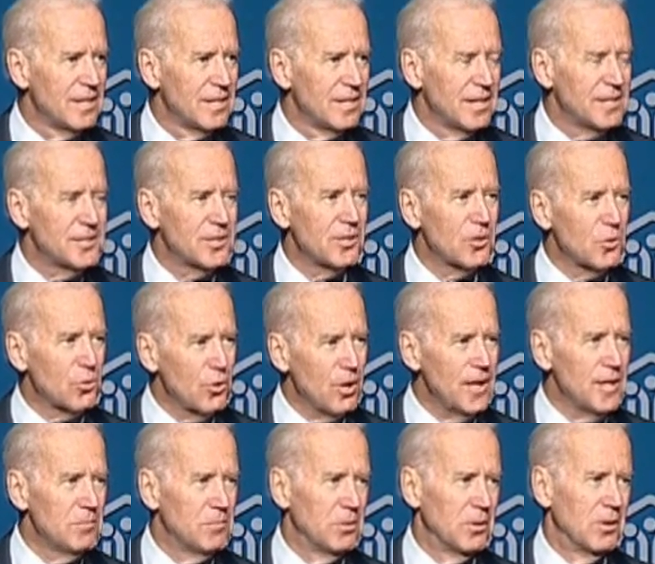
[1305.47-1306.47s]
It's
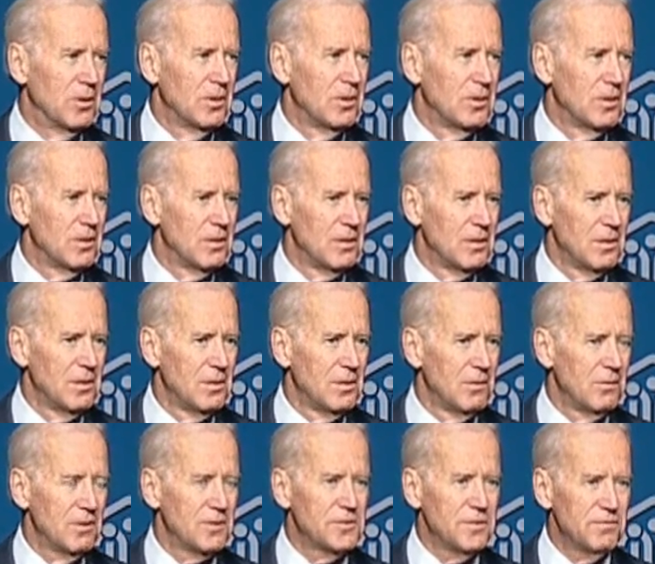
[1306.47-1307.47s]
incredible
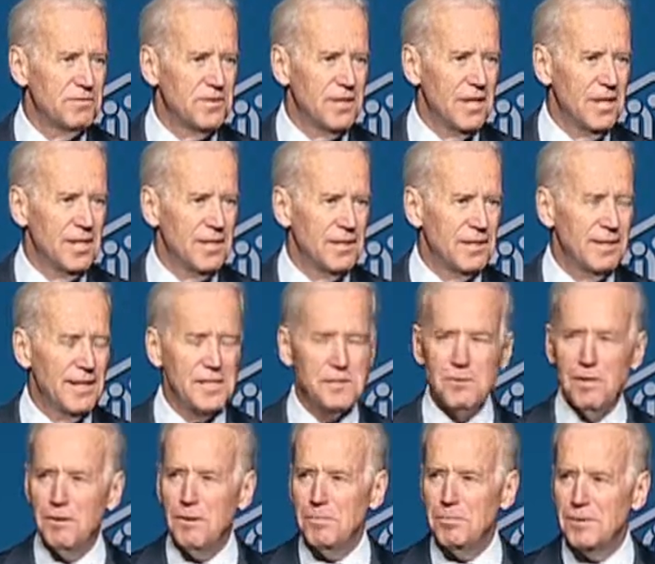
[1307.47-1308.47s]
what you've done, and that's
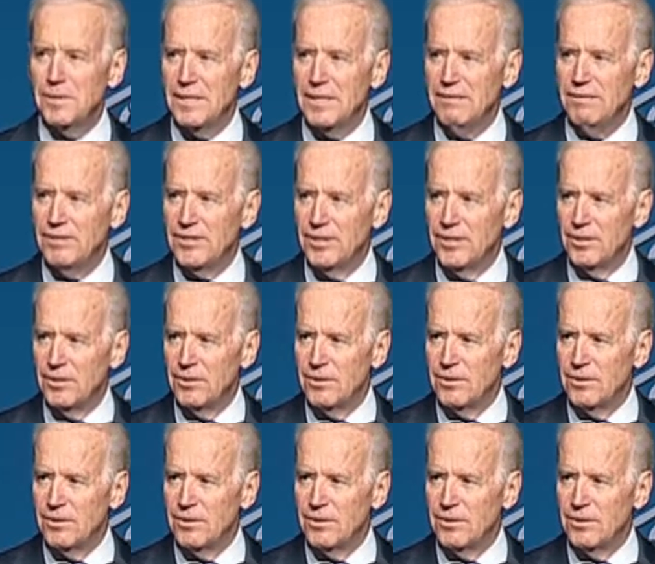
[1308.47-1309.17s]
why we believe in you.